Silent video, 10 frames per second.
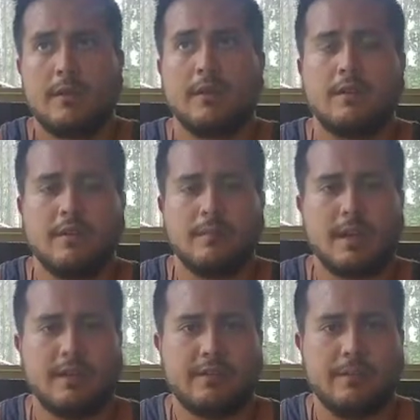getting some
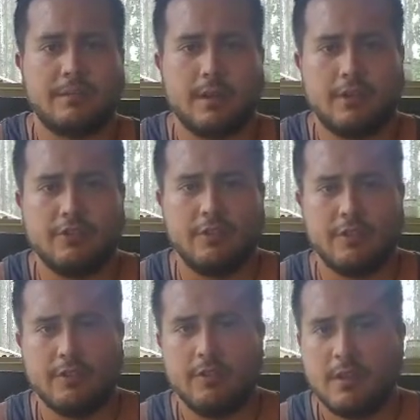nice
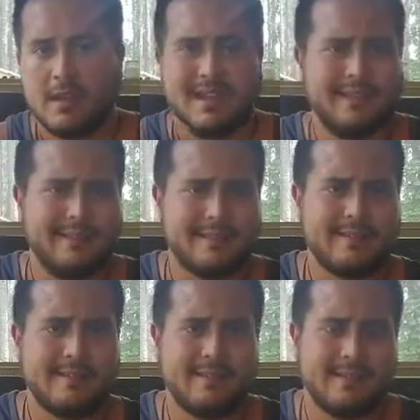compressions. And
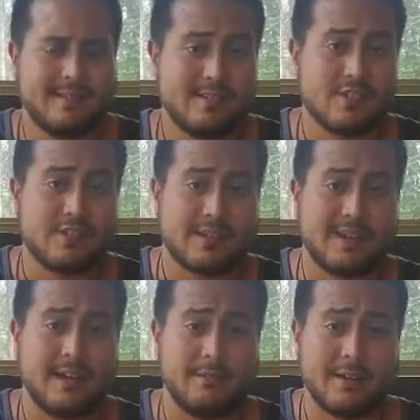this is just
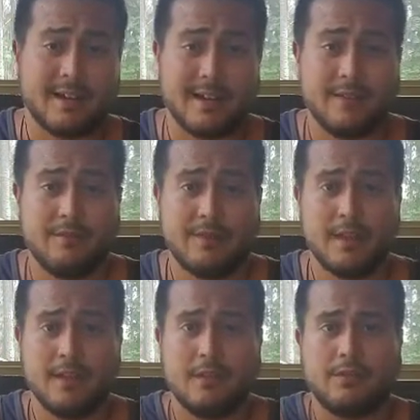kind of a guided
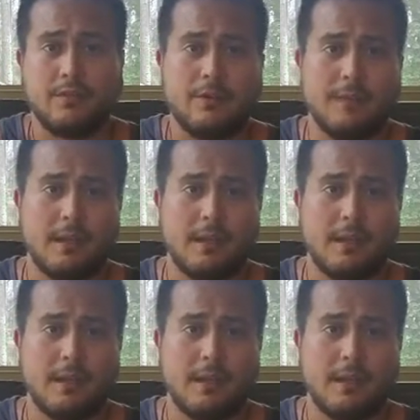video, so I